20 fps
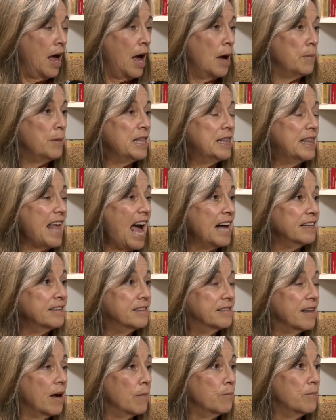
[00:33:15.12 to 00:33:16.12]
I mean,
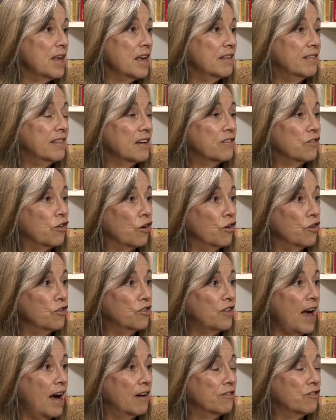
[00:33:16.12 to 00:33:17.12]
that's something that
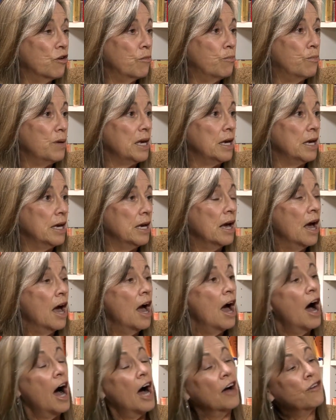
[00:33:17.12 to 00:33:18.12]
turns out to be
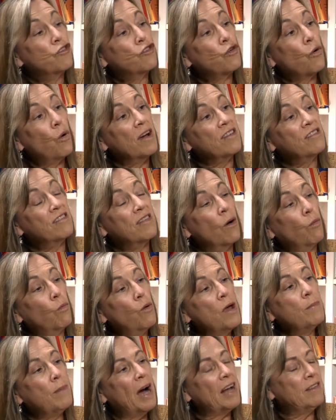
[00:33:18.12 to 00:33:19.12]
a choice that
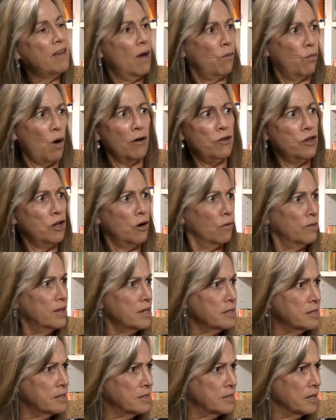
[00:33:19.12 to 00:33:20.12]
we might say, well, you know,
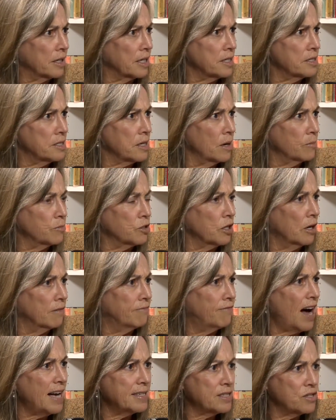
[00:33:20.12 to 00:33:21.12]
this is a consumption
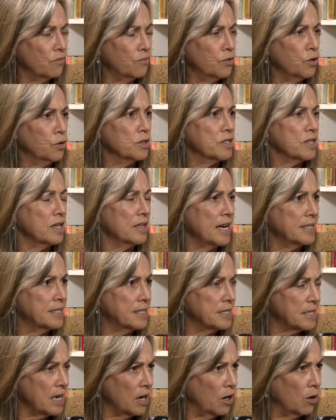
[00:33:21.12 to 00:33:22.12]
of fossil fuels and
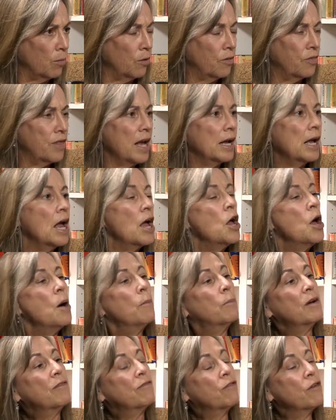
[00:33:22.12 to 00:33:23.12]
that's a terrible thing.
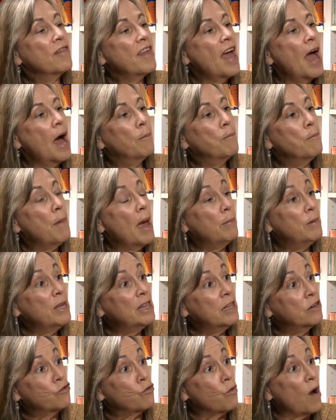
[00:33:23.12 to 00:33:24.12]
But for them, maybe
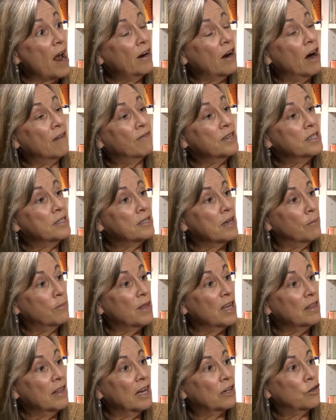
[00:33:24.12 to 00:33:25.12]
the trade off is
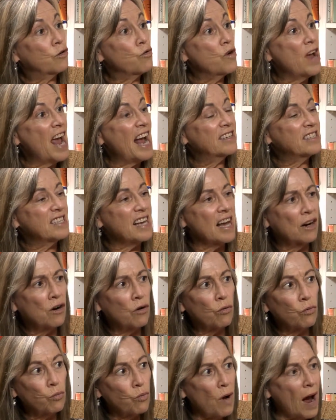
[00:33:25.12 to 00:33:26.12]
something that creates
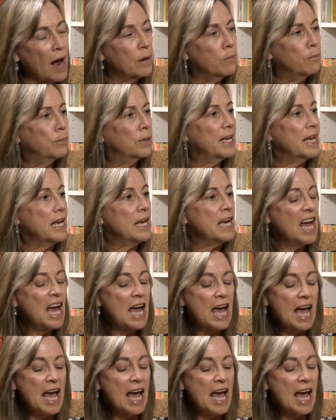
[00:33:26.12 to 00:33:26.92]
incredibly